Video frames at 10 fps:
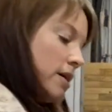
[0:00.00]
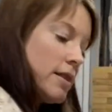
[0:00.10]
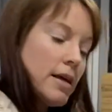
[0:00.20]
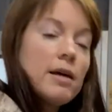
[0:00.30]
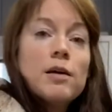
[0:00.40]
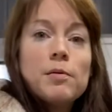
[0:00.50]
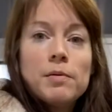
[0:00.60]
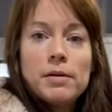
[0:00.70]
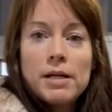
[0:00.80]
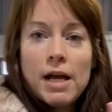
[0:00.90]
them
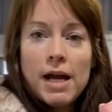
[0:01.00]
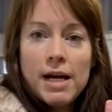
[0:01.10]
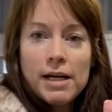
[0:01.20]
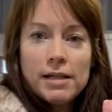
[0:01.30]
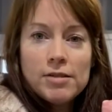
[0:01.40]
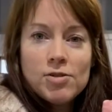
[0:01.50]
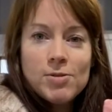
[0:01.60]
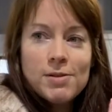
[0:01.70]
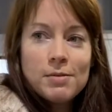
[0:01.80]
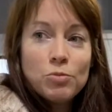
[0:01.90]

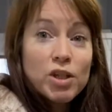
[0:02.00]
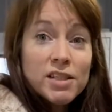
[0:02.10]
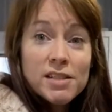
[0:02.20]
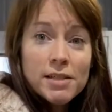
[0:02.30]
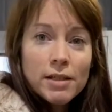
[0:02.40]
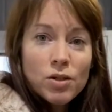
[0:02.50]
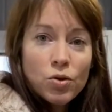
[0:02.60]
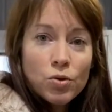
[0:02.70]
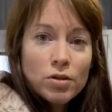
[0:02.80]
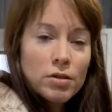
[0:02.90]
as place setting
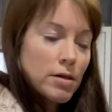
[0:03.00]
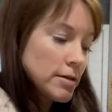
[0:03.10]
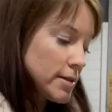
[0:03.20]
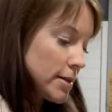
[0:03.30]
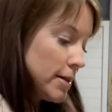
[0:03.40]
holders?